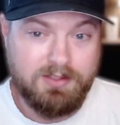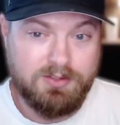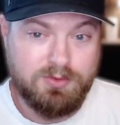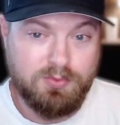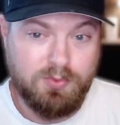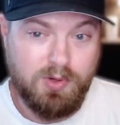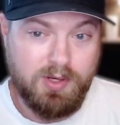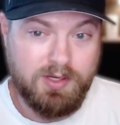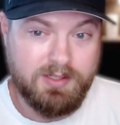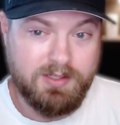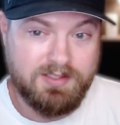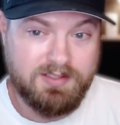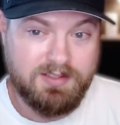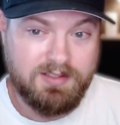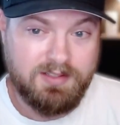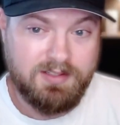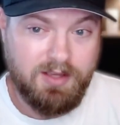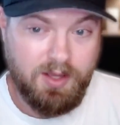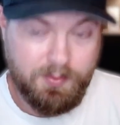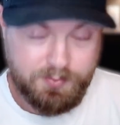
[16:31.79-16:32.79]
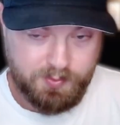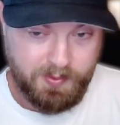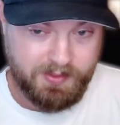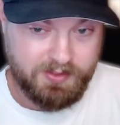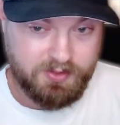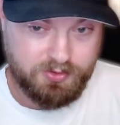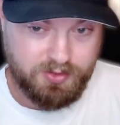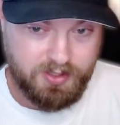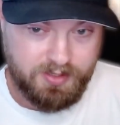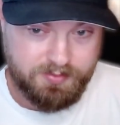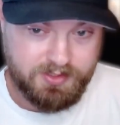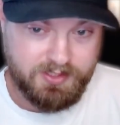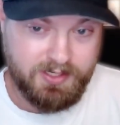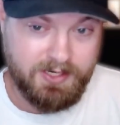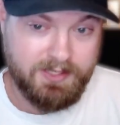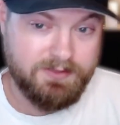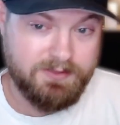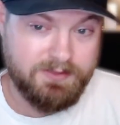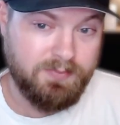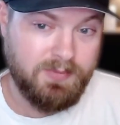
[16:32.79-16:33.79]
That's what HubSpot describes it
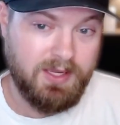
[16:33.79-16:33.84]
as.